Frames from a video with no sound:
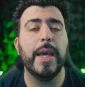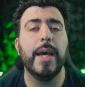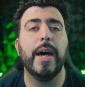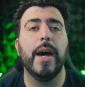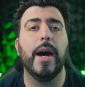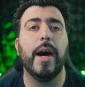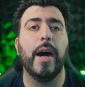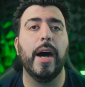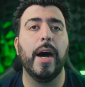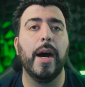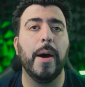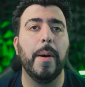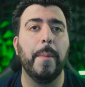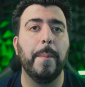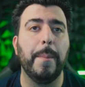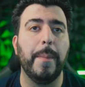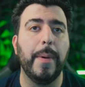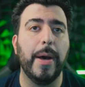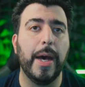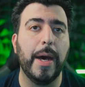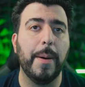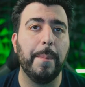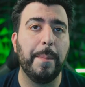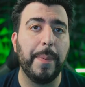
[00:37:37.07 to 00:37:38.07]
Um,
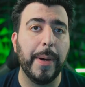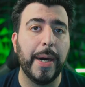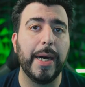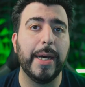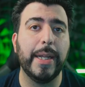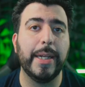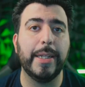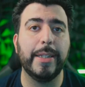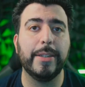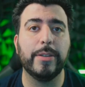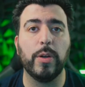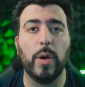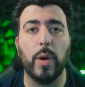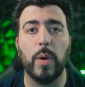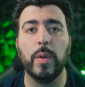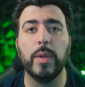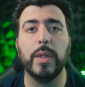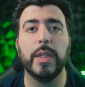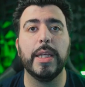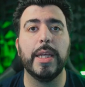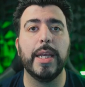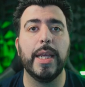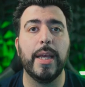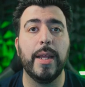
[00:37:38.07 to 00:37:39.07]
but it's
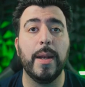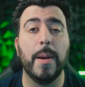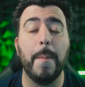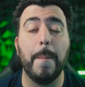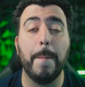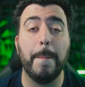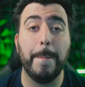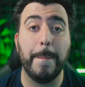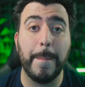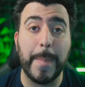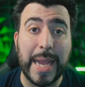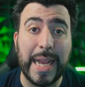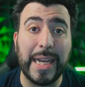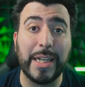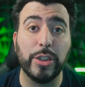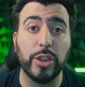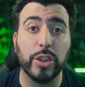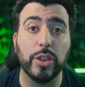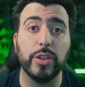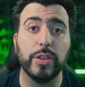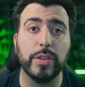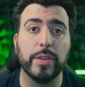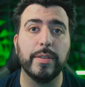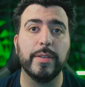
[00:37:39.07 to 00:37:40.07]
only in
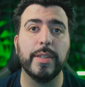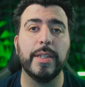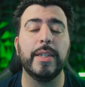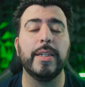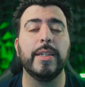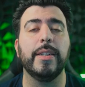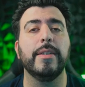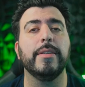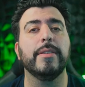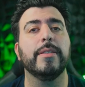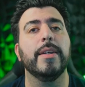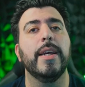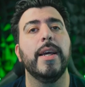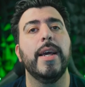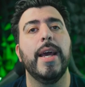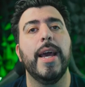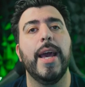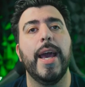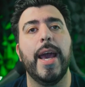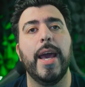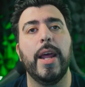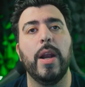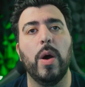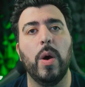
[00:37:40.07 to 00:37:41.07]
major cities
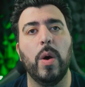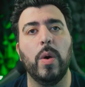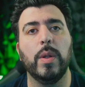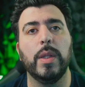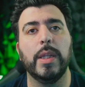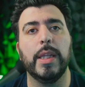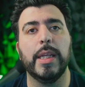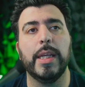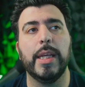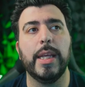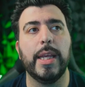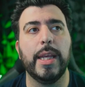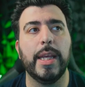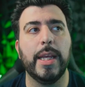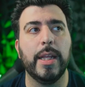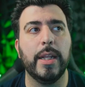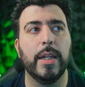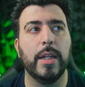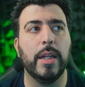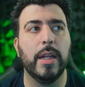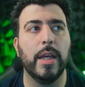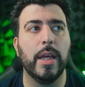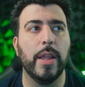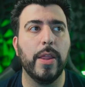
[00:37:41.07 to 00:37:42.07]
and only
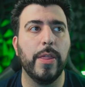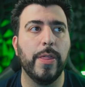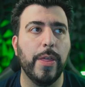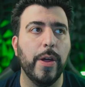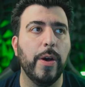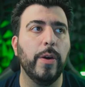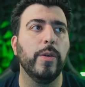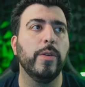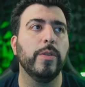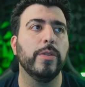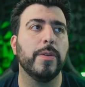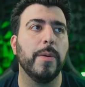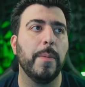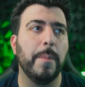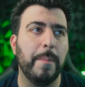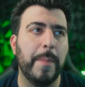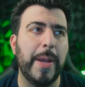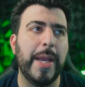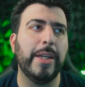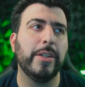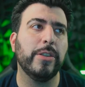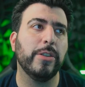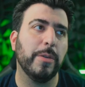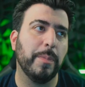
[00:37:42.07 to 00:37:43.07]
in those
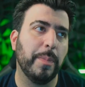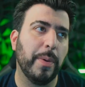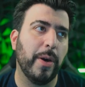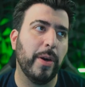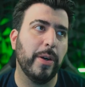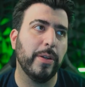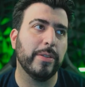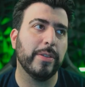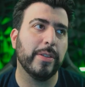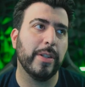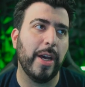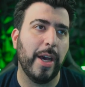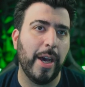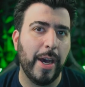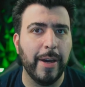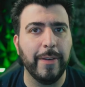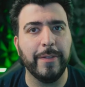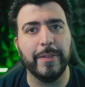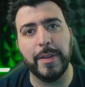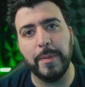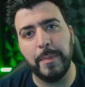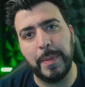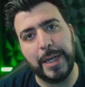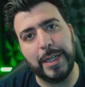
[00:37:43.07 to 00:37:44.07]
major parts
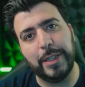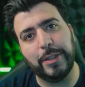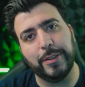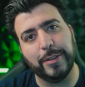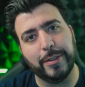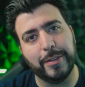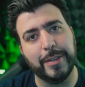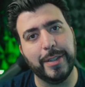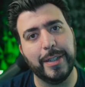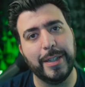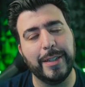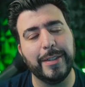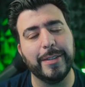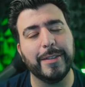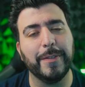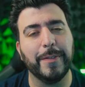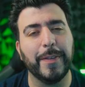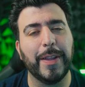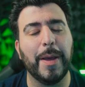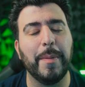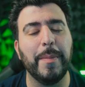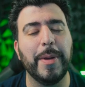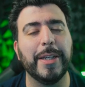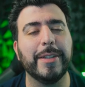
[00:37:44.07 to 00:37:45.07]
of the major cities, if
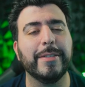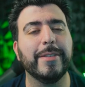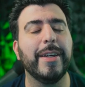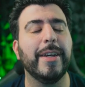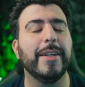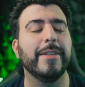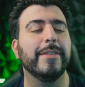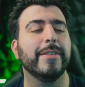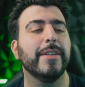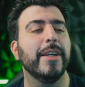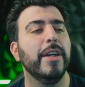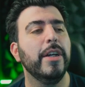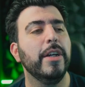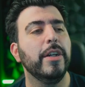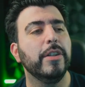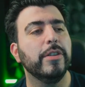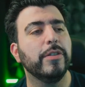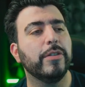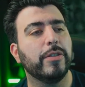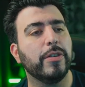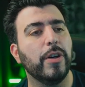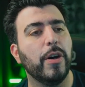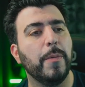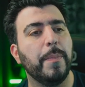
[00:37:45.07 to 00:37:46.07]
that makes sense.
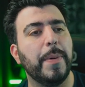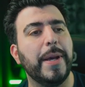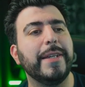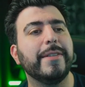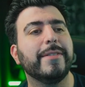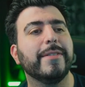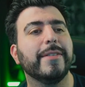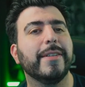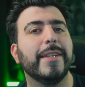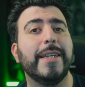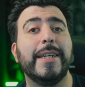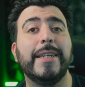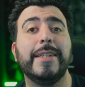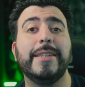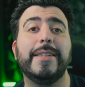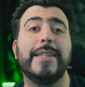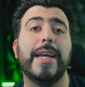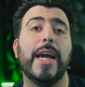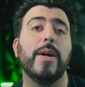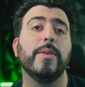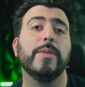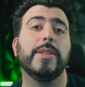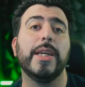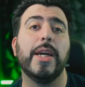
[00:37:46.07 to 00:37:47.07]
So basically, in
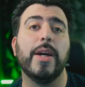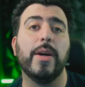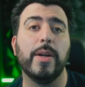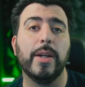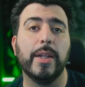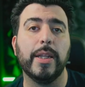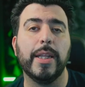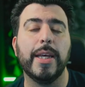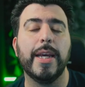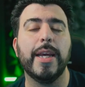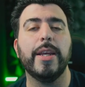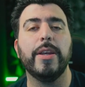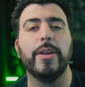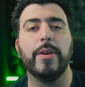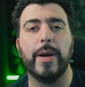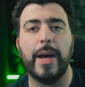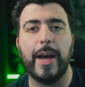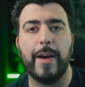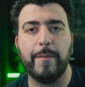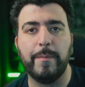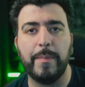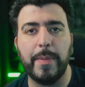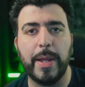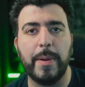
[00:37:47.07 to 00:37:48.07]
downtown LA, you'll
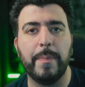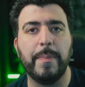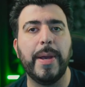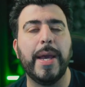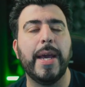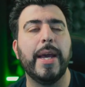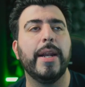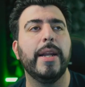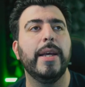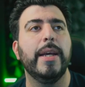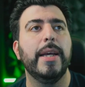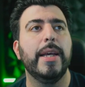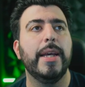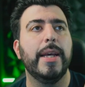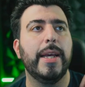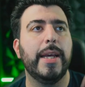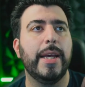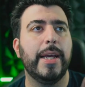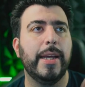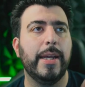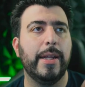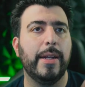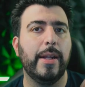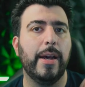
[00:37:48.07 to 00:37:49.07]
have midband
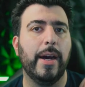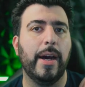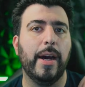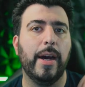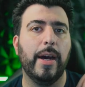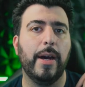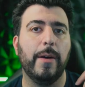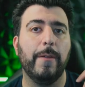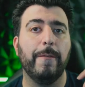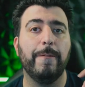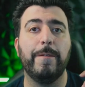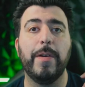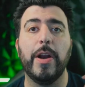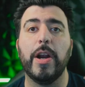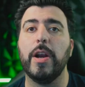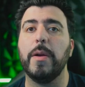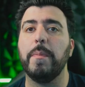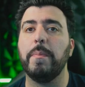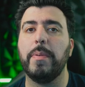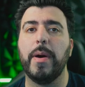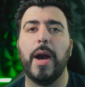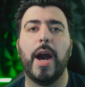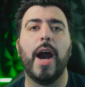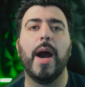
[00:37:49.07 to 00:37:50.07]
in uh, very
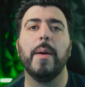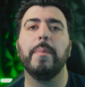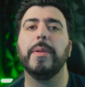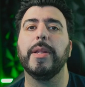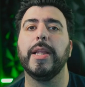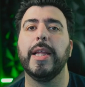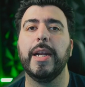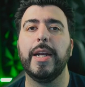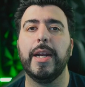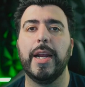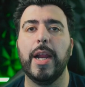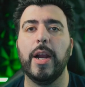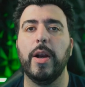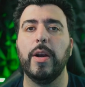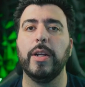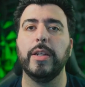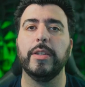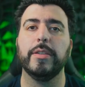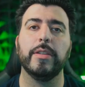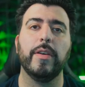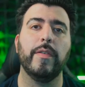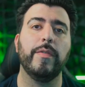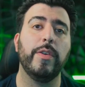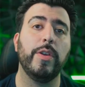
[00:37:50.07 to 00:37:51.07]
populated
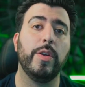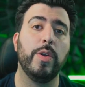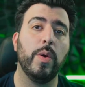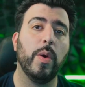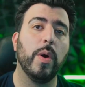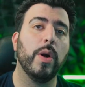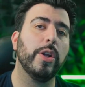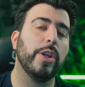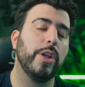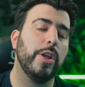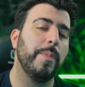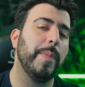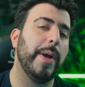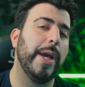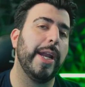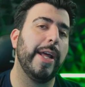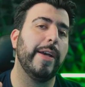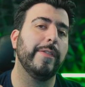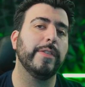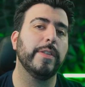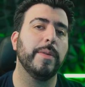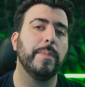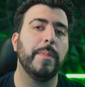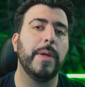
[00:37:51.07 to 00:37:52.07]
areas of New York, you might
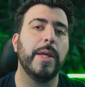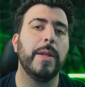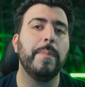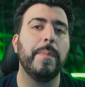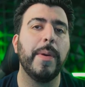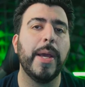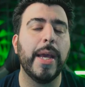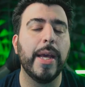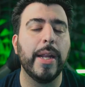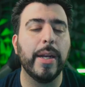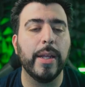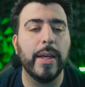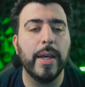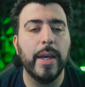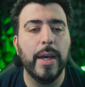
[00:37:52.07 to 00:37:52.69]
have some mid band.